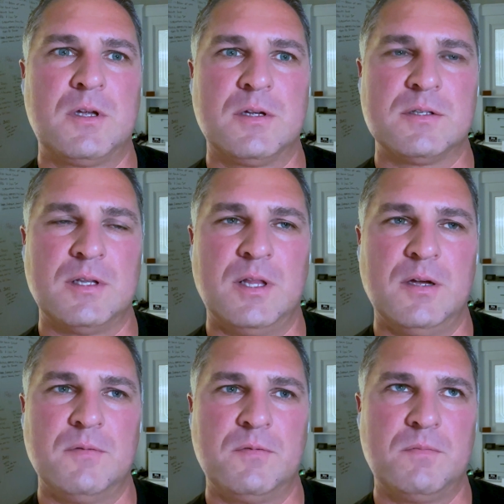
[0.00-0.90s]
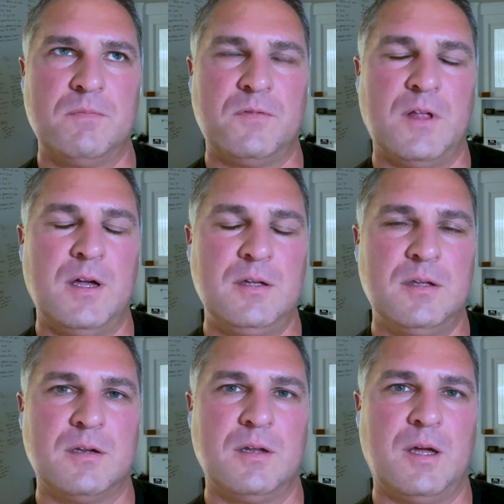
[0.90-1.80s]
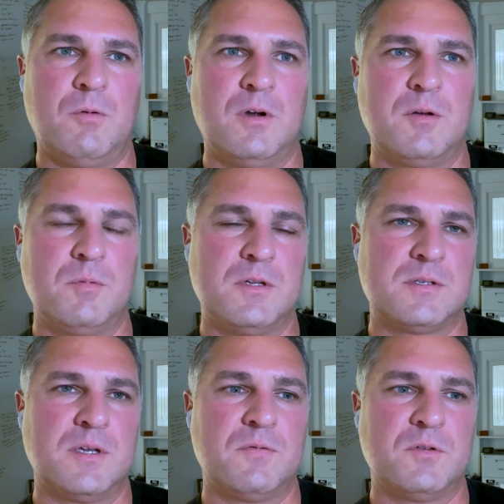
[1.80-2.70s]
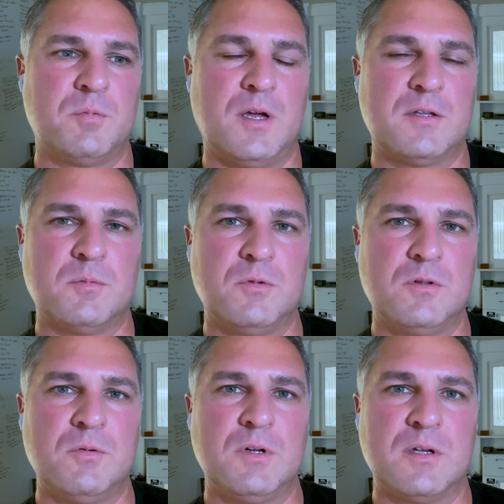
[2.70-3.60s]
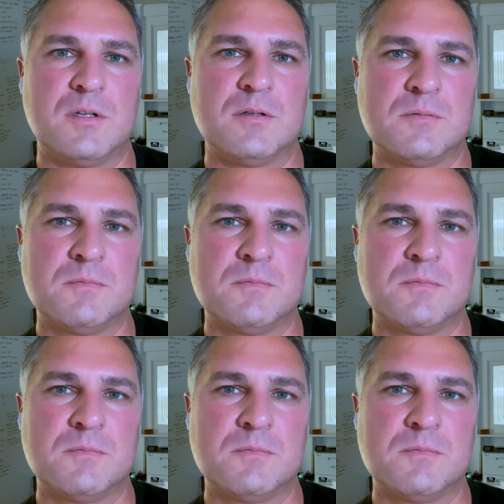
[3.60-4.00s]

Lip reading: because I loved flying and I wanted to be as safe as possible doing it.